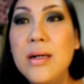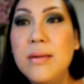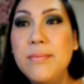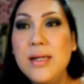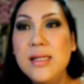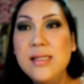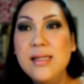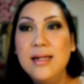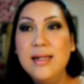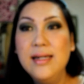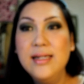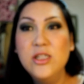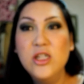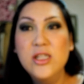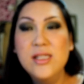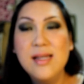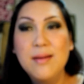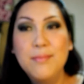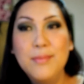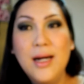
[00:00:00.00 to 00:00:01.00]
Basically
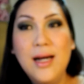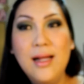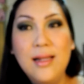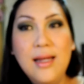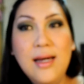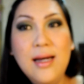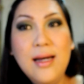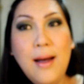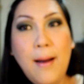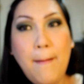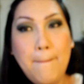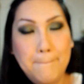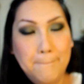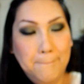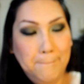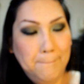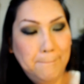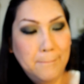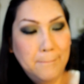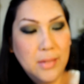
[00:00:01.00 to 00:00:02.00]
just some color,
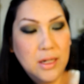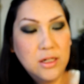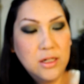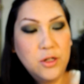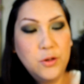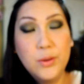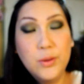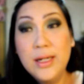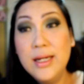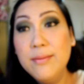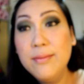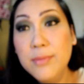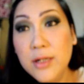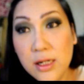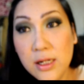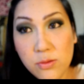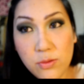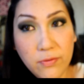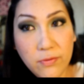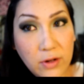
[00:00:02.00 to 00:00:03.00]
a nude lip
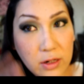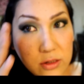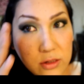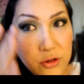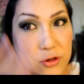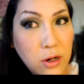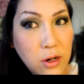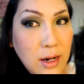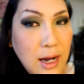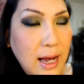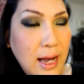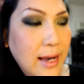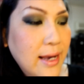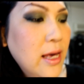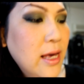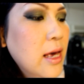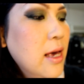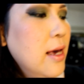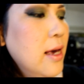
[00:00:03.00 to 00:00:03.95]
because we've got a strong eye,